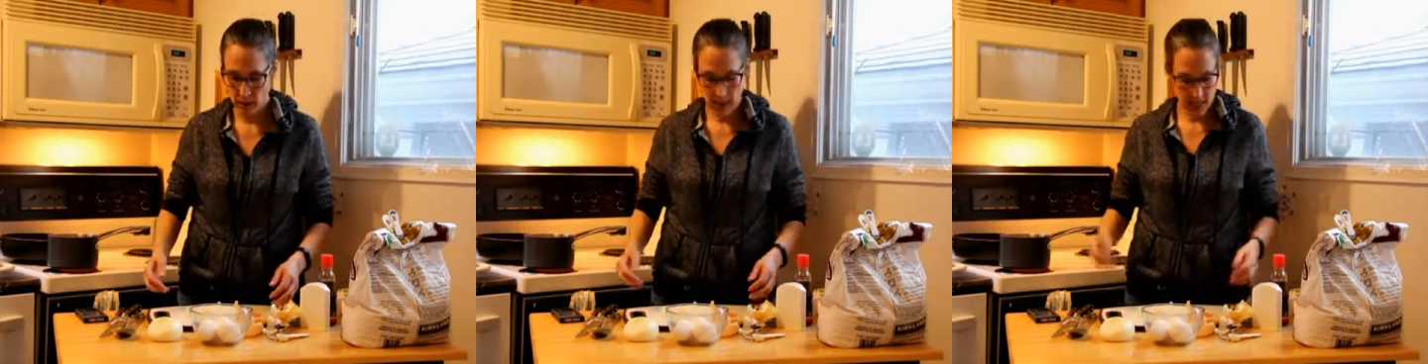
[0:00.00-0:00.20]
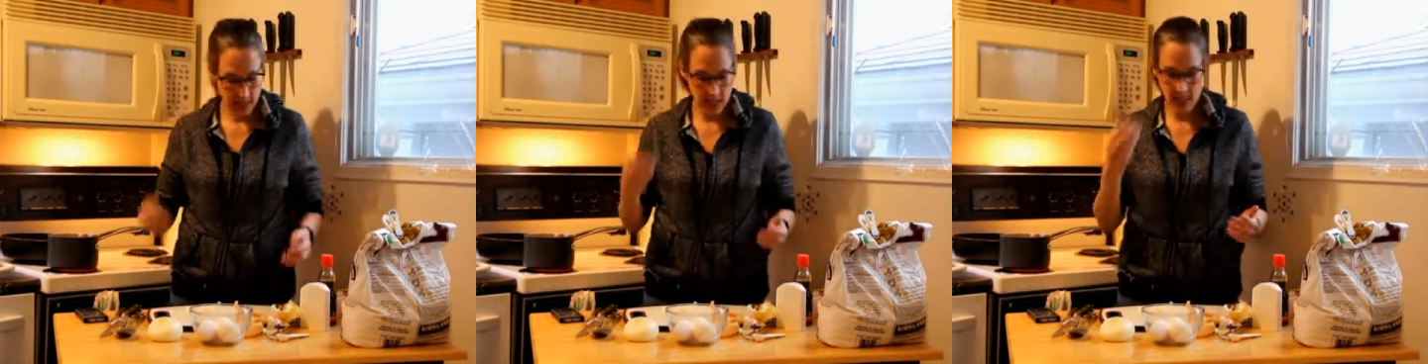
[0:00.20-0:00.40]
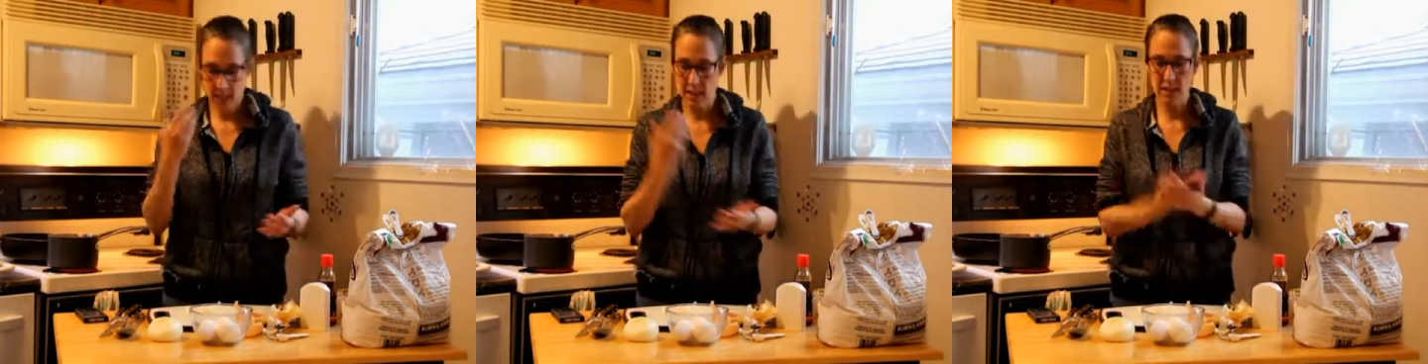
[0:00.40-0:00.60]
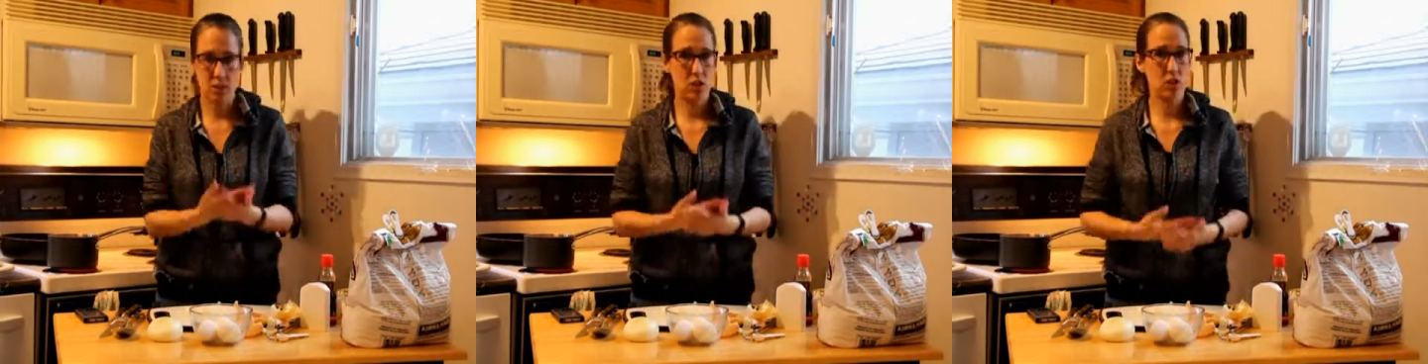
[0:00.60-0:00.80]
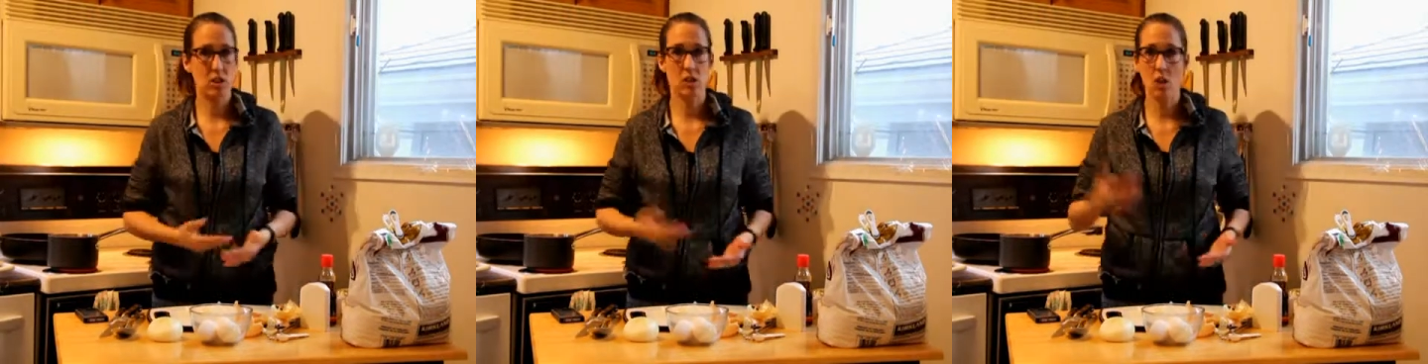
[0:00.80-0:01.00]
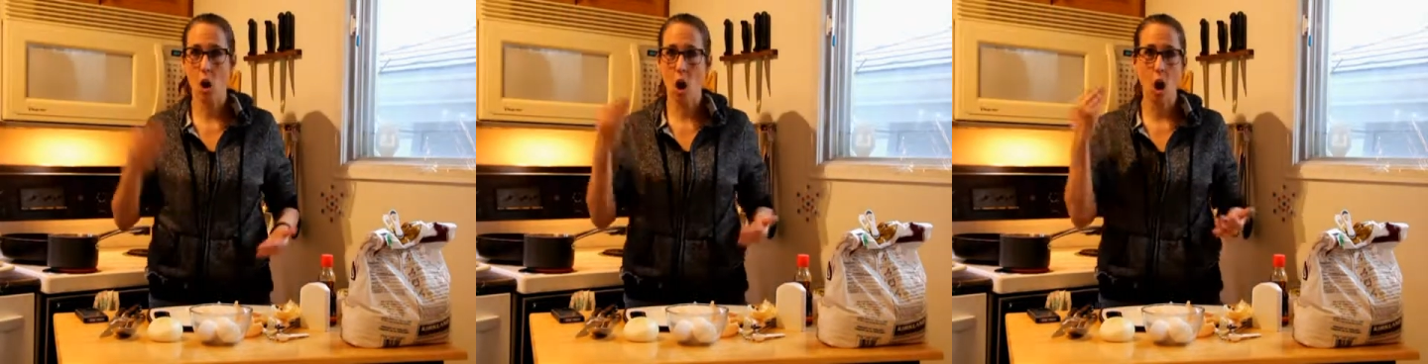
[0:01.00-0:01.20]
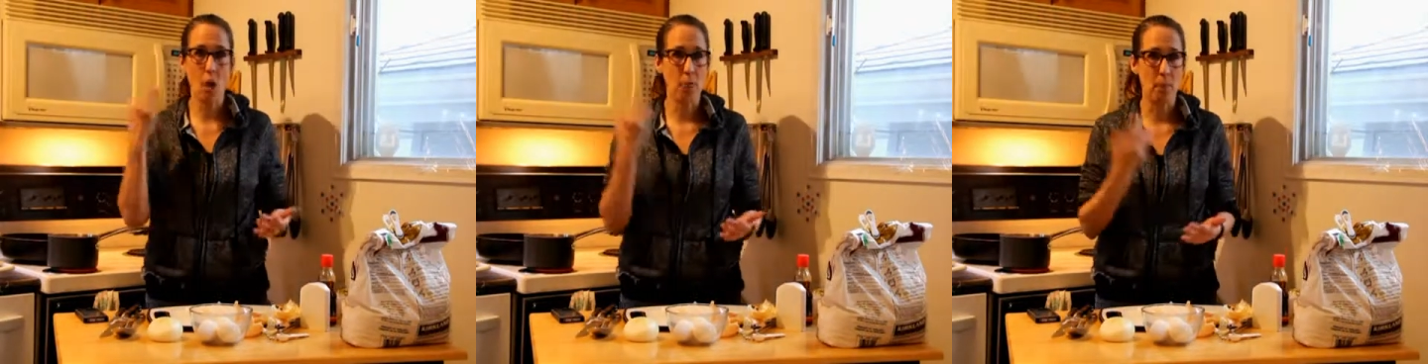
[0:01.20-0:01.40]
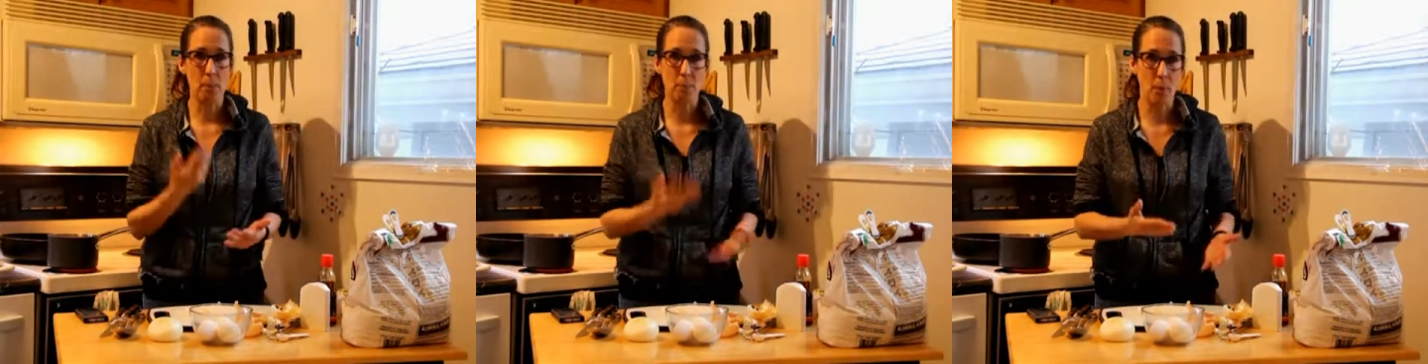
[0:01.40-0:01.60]
And he is just
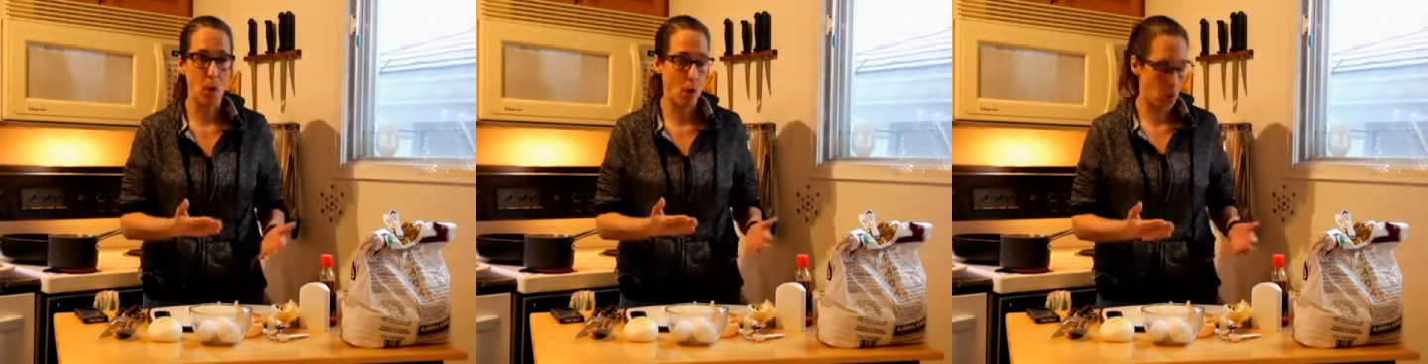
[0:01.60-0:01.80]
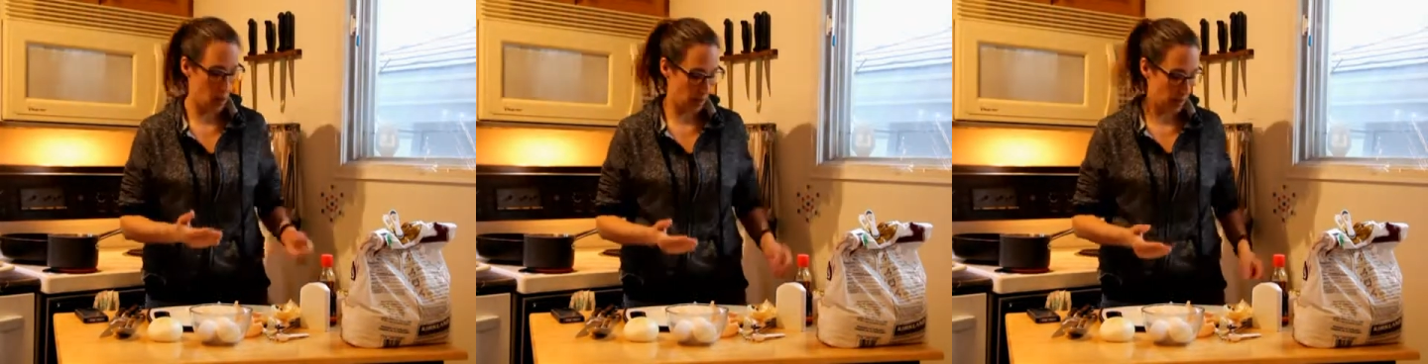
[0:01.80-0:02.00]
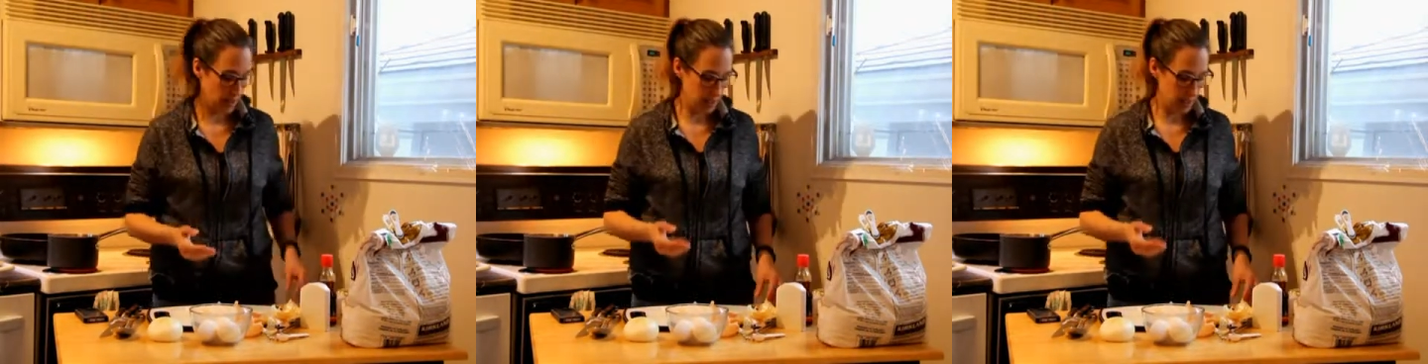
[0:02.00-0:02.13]
on the ball.